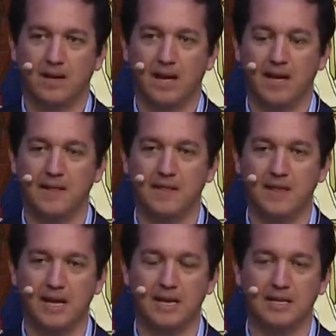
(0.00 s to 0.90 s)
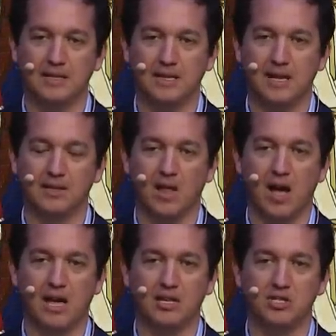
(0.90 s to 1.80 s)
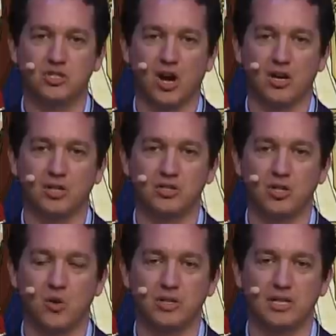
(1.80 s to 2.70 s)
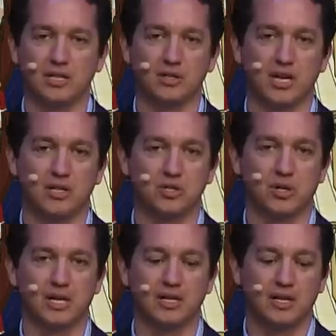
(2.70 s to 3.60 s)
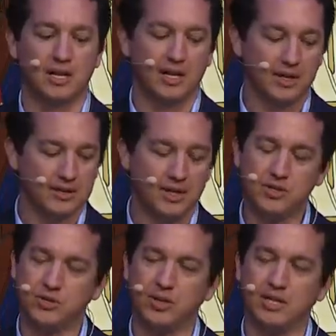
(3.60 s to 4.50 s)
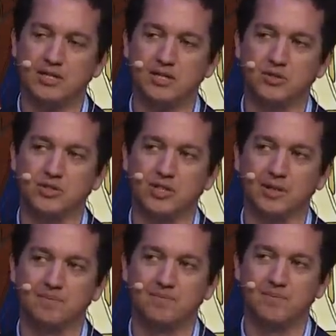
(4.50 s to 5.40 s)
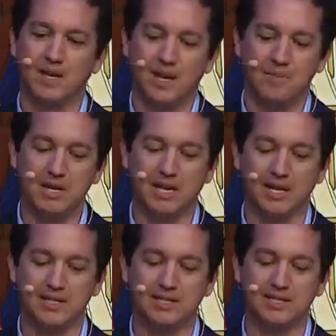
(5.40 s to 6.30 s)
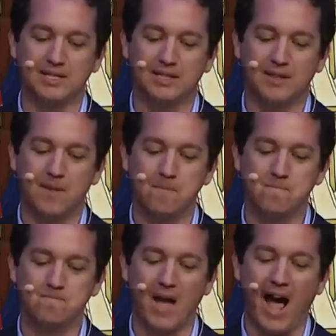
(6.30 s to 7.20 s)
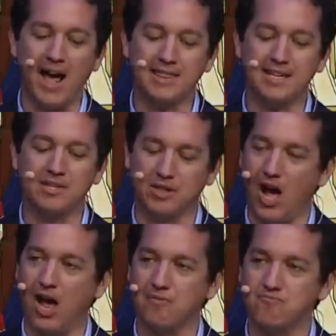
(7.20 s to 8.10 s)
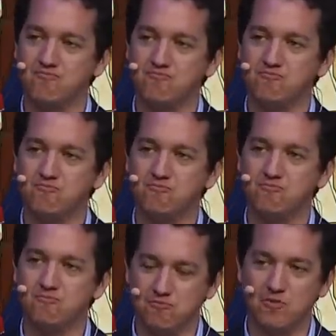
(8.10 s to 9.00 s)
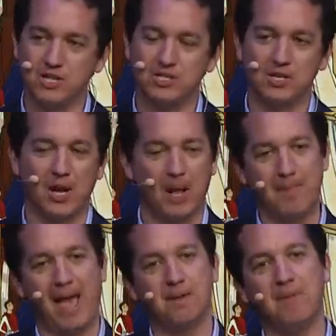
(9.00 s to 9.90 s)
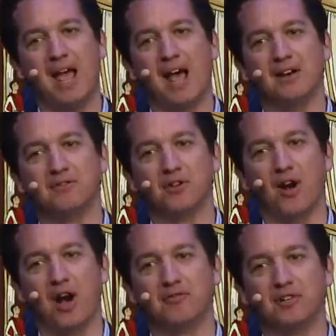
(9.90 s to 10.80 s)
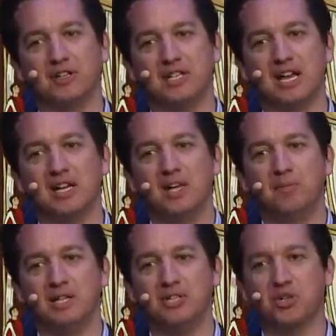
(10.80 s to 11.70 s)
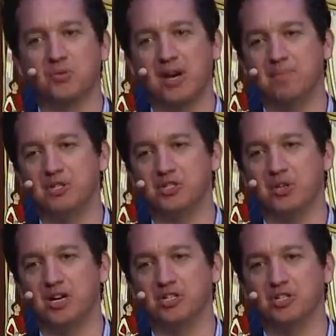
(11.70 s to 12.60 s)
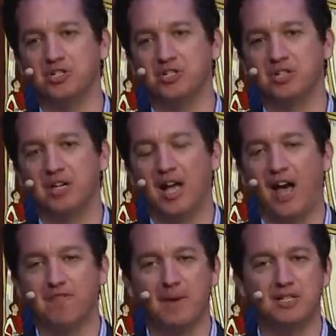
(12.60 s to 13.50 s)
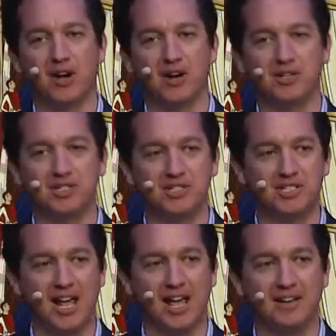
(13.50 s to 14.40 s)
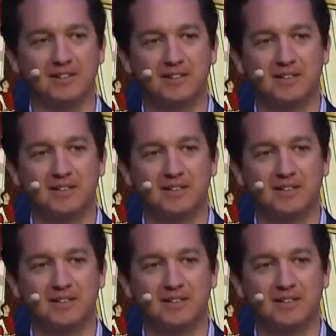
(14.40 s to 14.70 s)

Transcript: And then they then Lot and his daughters go into the hill country. Then the story gets interesting because I think Lot was a bad man for offer saying, "Please don't rape these strangers. Have my daughters instead."